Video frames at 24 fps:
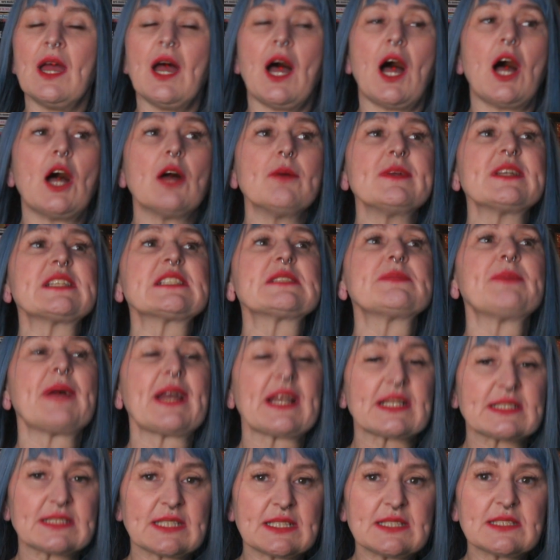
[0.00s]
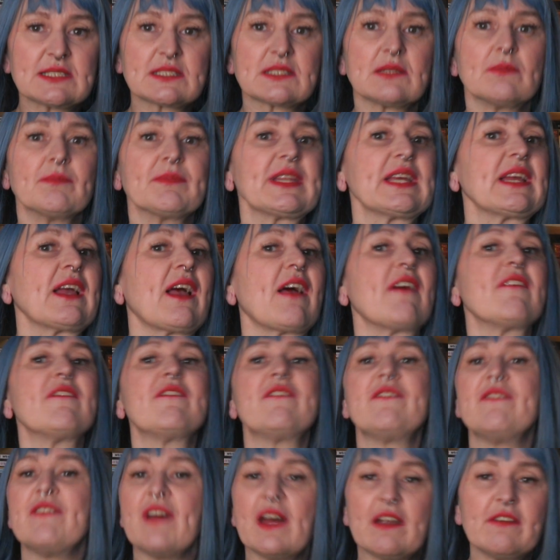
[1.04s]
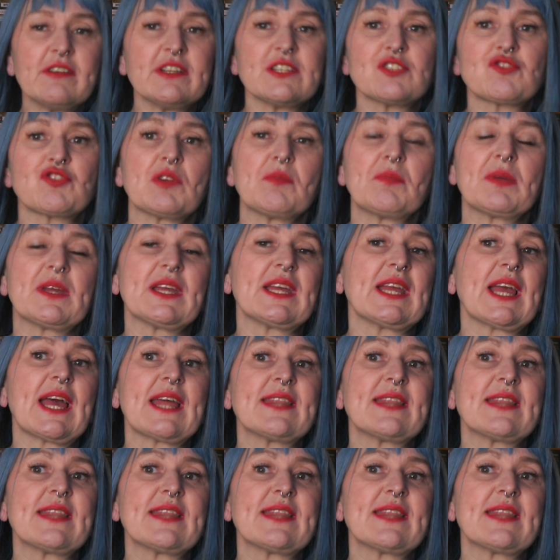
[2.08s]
I'm expecting something very trippy,